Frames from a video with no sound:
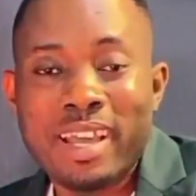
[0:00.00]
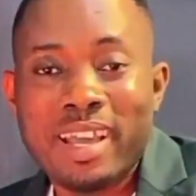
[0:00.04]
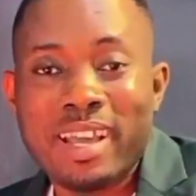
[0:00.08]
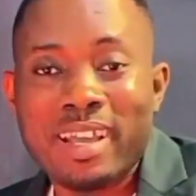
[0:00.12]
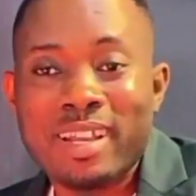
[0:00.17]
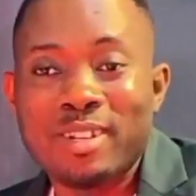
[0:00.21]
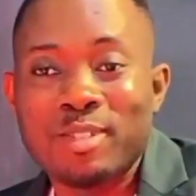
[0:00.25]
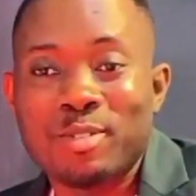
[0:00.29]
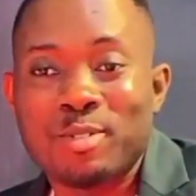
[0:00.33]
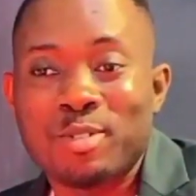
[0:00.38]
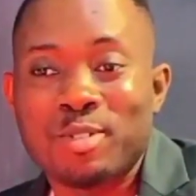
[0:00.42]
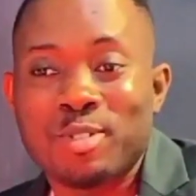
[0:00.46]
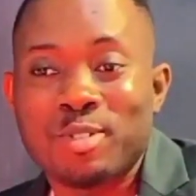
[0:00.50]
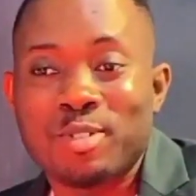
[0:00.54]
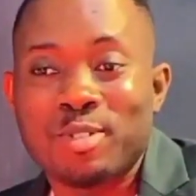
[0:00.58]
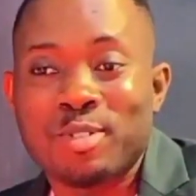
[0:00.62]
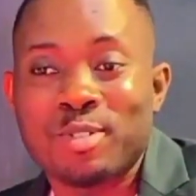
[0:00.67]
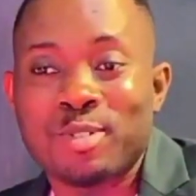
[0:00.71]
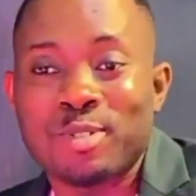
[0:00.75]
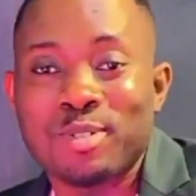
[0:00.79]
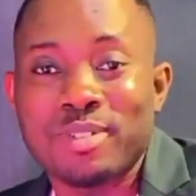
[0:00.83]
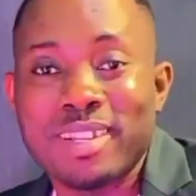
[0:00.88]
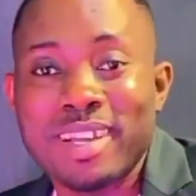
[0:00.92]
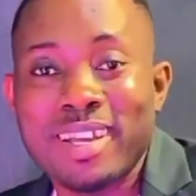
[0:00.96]
And
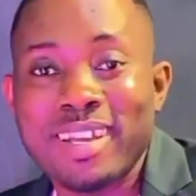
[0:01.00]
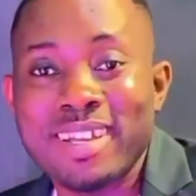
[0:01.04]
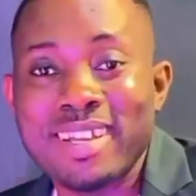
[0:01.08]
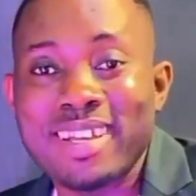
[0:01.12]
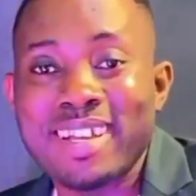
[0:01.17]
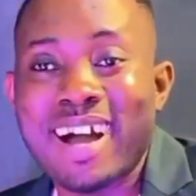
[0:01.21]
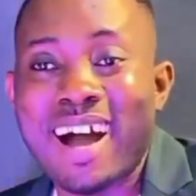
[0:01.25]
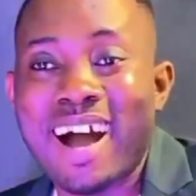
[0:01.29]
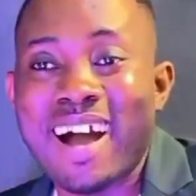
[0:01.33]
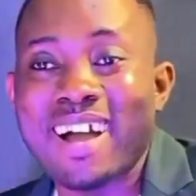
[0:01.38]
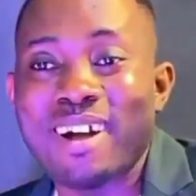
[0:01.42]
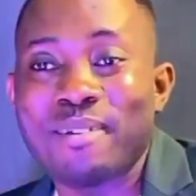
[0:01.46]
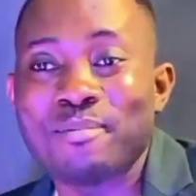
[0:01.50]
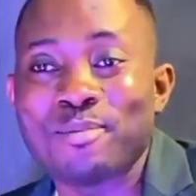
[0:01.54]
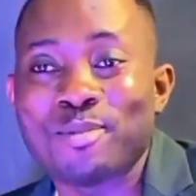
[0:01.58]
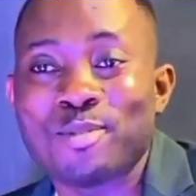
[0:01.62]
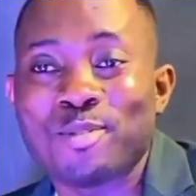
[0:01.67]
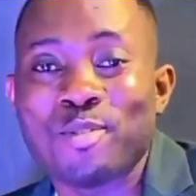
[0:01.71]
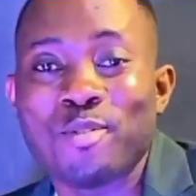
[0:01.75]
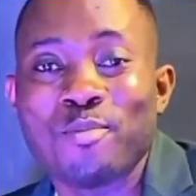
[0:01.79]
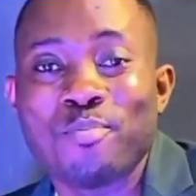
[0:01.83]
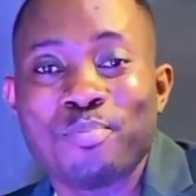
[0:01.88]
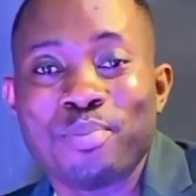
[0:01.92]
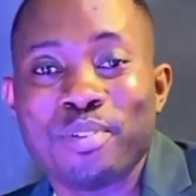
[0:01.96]
today I am
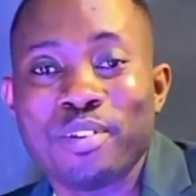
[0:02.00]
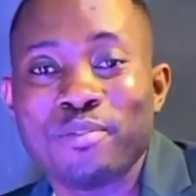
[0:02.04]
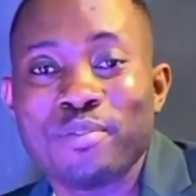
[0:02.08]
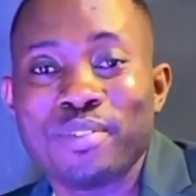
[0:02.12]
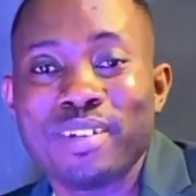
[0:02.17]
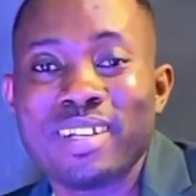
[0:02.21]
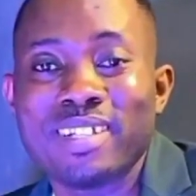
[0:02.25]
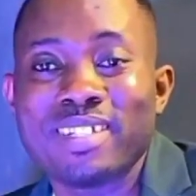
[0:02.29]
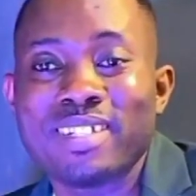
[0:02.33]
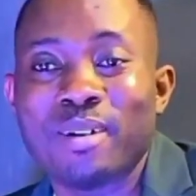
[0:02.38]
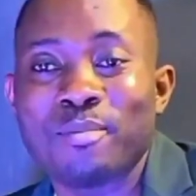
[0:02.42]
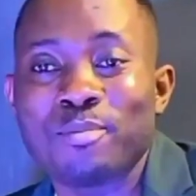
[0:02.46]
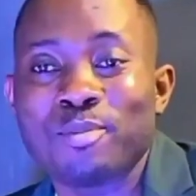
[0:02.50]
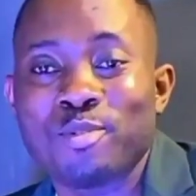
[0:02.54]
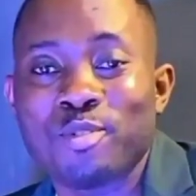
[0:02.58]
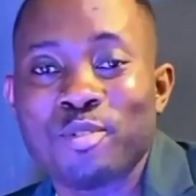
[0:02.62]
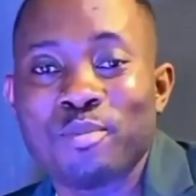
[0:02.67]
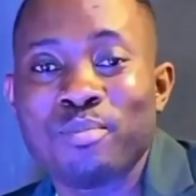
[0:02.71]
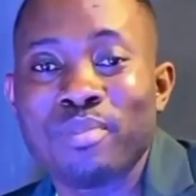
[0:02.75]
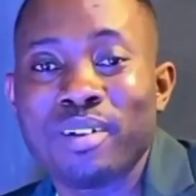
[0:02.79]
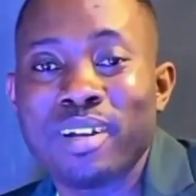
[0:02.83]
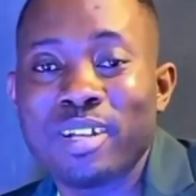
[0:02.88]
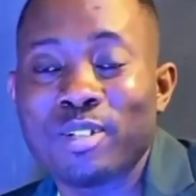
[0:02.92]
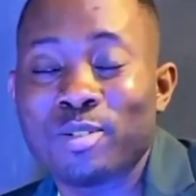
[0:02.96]
so privileged, I'm
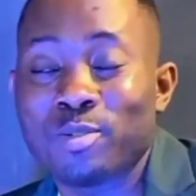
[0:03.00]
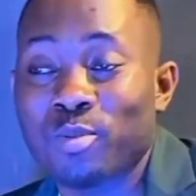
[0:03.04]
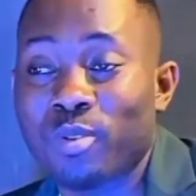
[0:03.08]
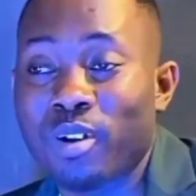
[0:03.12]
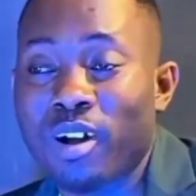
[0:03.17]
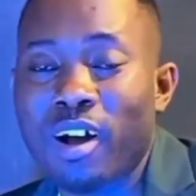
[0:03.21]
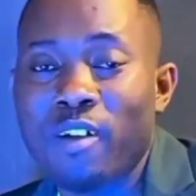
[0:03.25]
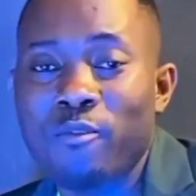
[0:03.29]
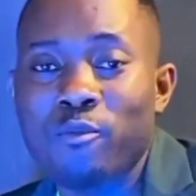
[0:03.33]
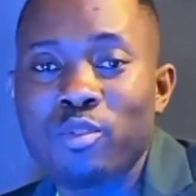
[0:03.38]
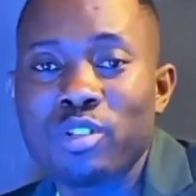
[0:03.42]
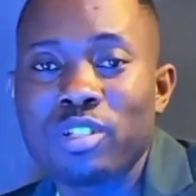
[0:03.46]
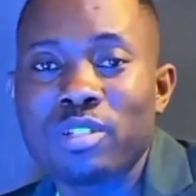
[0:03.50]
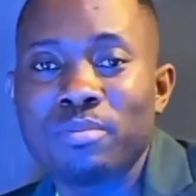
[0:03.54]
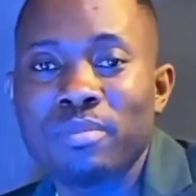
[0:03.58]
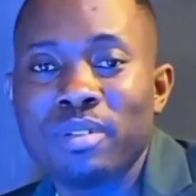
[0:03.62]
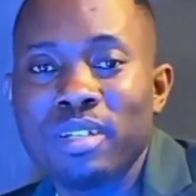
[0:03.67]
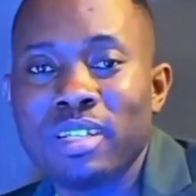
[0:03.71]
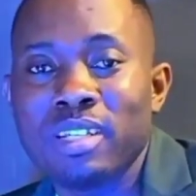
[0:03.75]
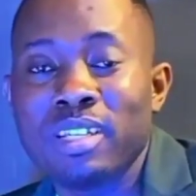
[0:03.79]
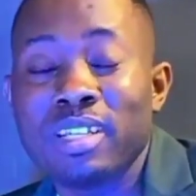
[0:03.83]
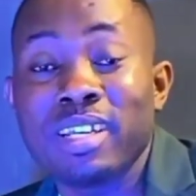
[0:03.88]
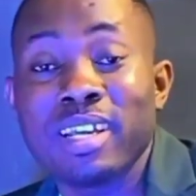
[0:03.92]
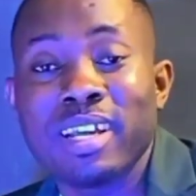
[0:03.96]
so blessed to have with
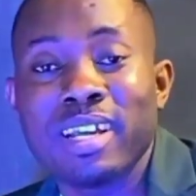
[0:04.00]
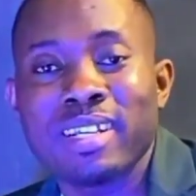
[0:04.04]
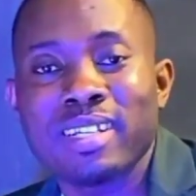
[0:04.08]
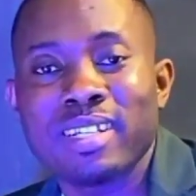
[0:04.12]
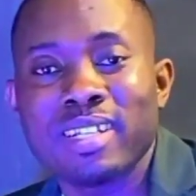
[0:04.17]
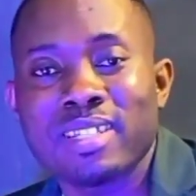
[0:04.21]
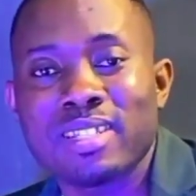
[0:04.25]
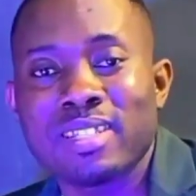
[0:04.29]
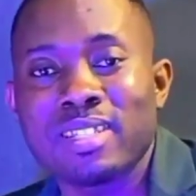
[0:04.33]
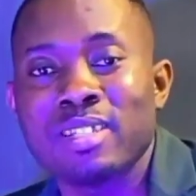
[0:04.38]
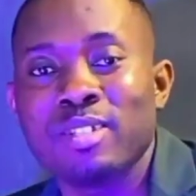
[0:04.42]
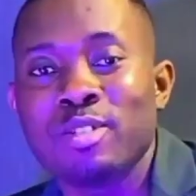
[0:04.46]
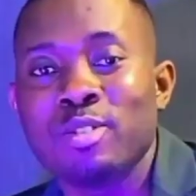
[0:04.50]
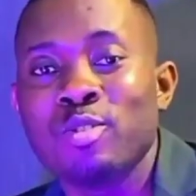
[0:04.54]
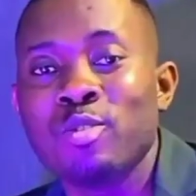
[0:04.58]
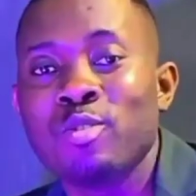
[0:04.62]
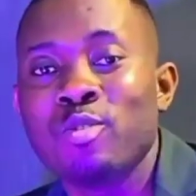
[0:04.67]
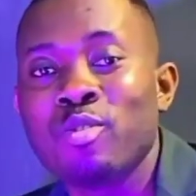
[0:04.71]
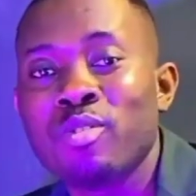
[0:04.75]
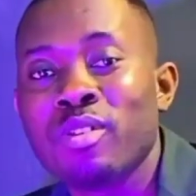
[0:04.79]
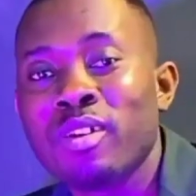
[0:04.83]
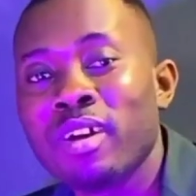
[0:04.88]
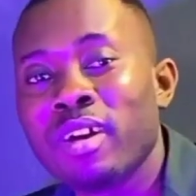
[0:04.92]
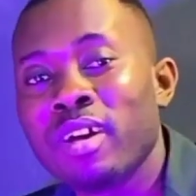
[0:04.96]
me here in the
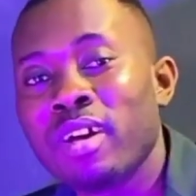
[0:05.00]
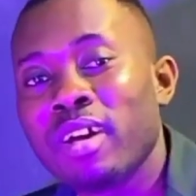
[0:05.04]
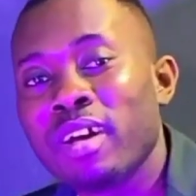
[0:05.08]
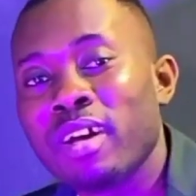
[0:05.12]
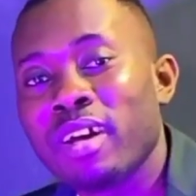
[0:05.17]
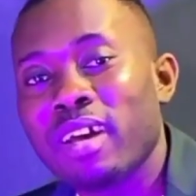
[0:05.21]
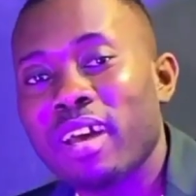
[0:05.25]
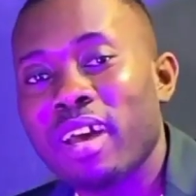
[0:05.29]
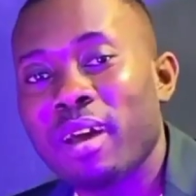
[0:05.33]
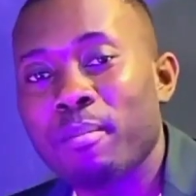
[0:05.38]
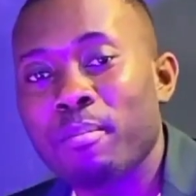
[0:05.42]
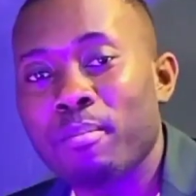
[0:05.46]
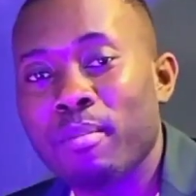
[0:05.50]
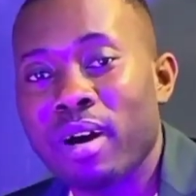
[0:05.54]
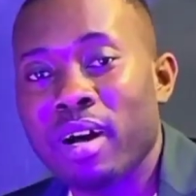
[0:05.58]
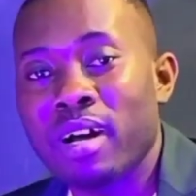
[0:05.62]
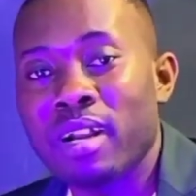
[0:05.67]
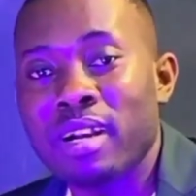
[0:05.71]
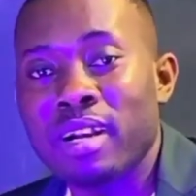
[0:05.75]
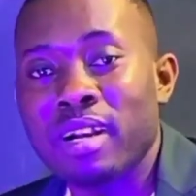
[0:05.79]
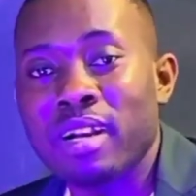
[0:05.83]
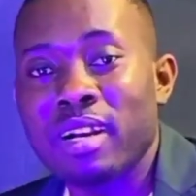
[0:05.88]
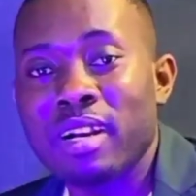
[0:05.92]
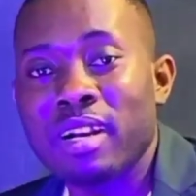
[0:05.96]
studio a
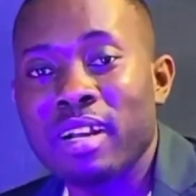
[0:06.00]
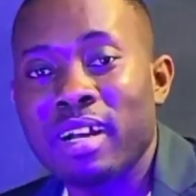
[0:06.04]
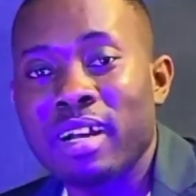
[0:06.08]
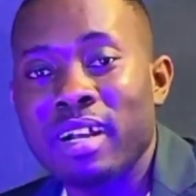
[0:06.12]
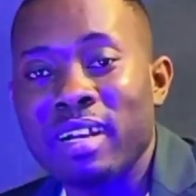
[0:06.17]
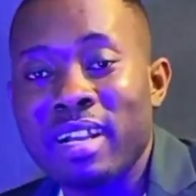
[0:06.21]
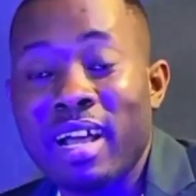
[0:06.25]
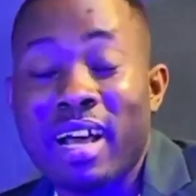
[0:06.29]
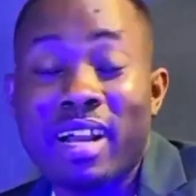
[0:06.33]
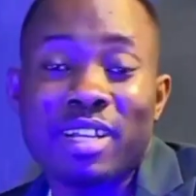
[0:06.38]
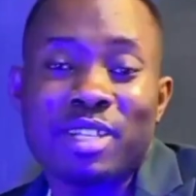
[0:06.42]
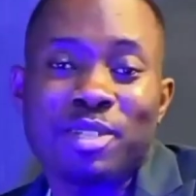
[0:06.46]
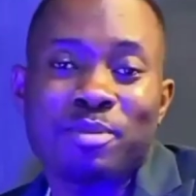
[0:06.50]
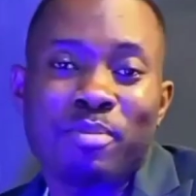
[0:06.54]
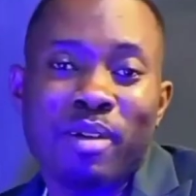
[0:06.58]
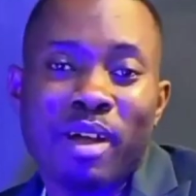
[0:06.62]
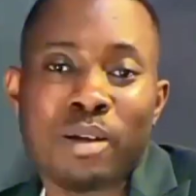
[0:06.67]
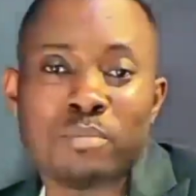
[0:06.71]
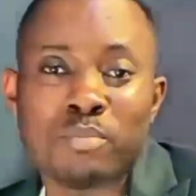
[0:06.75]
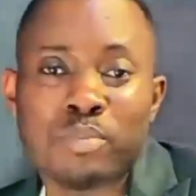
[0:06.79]
man that is my